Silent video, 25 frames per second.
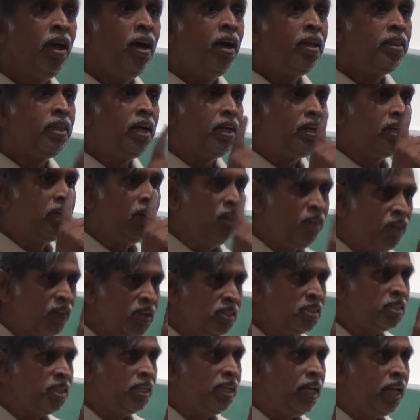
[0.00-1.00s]
the
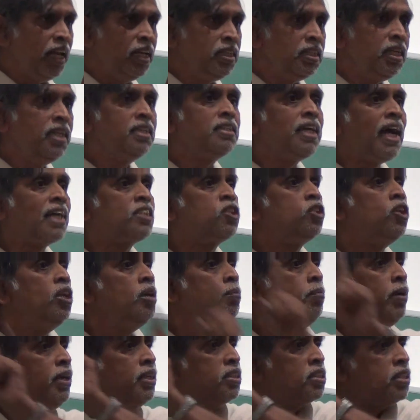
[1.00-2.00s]
difference in energy is actually
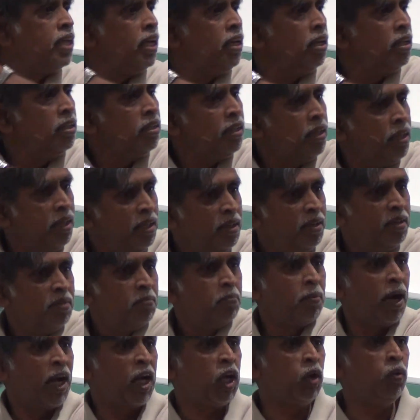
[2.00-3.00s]
being seen in
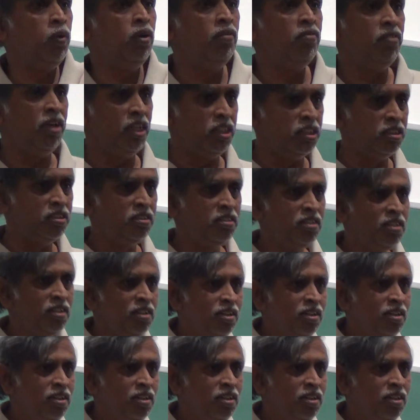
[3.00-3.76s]
the microwave region.